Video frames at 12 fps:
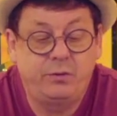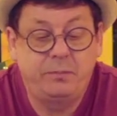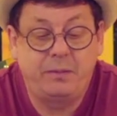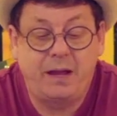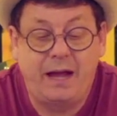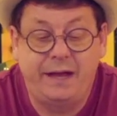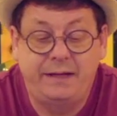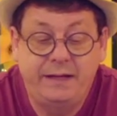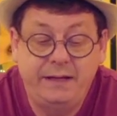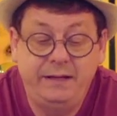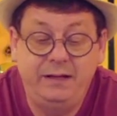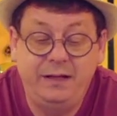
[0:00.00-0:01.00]
replied,
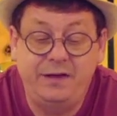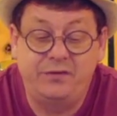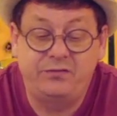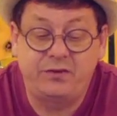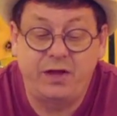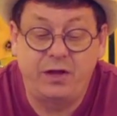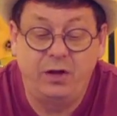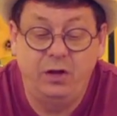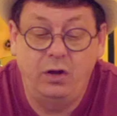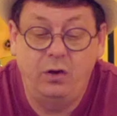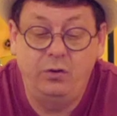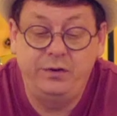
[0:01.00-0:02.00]
he lives
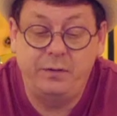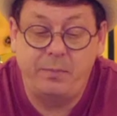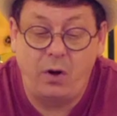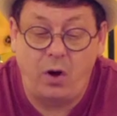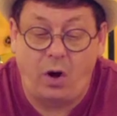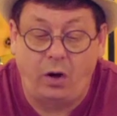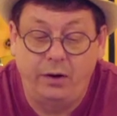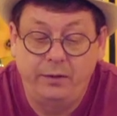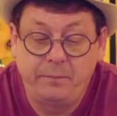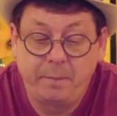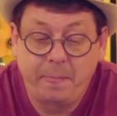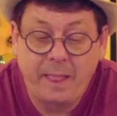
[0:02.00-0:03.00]
in Lo Debar
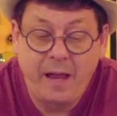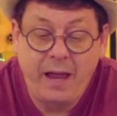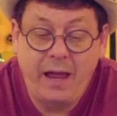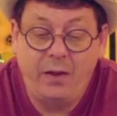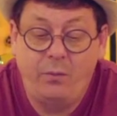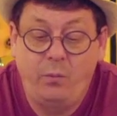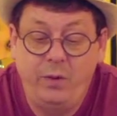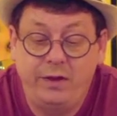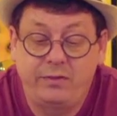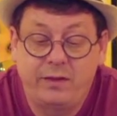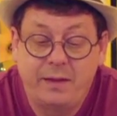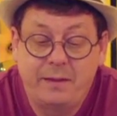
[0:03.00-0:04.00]

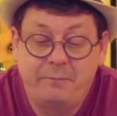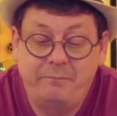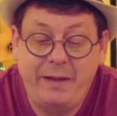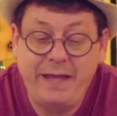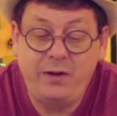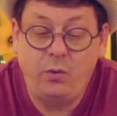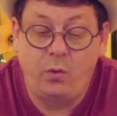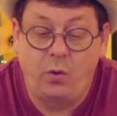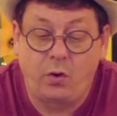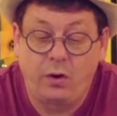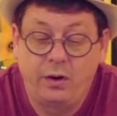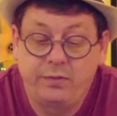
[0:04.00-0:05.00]
with
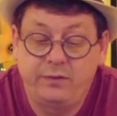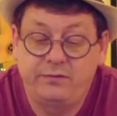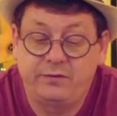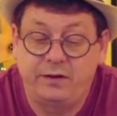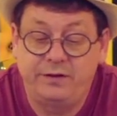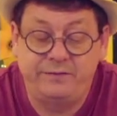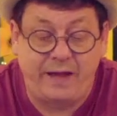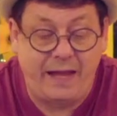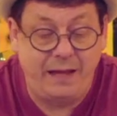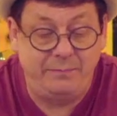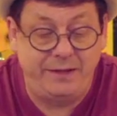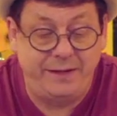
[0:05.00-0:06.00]
Machor, the son of
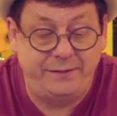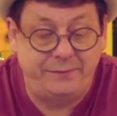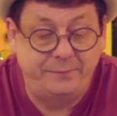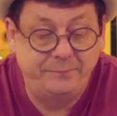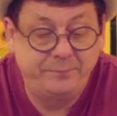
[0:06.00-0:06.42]
Ammiel.